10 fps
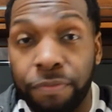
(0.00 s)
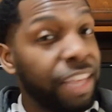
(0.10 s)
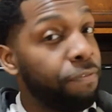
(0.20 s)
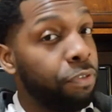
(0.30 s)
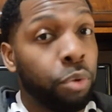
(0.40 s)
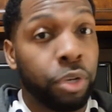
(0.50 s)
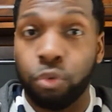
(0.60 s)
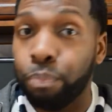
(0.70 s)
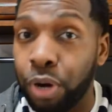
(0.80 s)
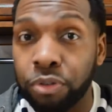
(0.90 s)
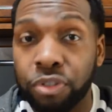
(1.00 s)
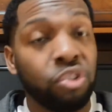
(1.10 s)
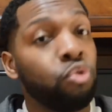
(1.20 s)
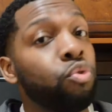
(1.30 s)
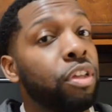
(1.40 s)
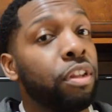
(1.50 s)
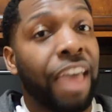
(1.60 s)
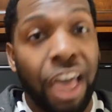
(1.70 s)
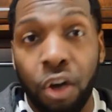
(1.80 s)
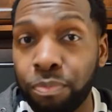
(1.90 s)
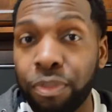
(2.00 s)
an influential person who could have helped